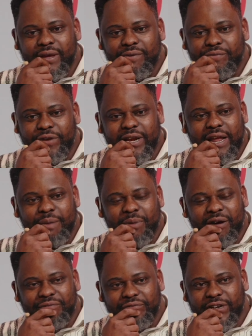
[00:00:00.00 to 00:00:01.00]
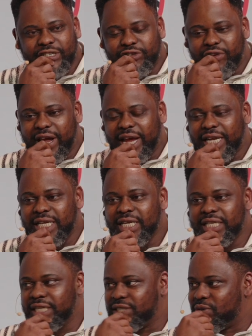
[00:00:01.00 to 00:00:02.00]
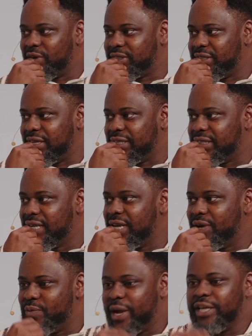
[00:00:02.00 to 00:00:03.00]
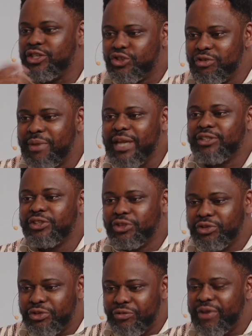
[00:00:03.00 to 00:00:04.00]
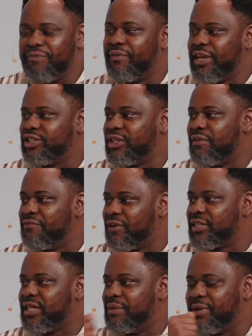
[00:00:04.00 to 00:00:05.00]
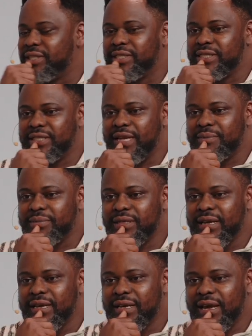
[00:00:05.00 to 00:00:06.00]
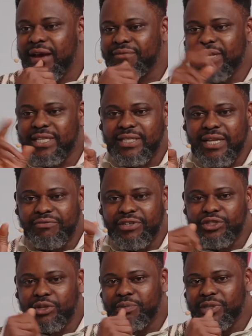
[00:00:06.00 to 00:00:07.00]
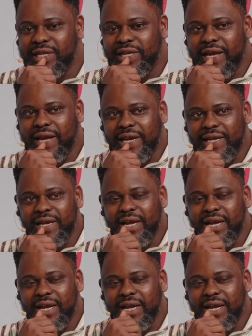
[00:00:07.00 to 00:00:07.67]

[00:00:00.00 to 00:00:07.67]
free labor, free trade discourses were instrumental to the reinvention of forced labor systems after slavery's supposed end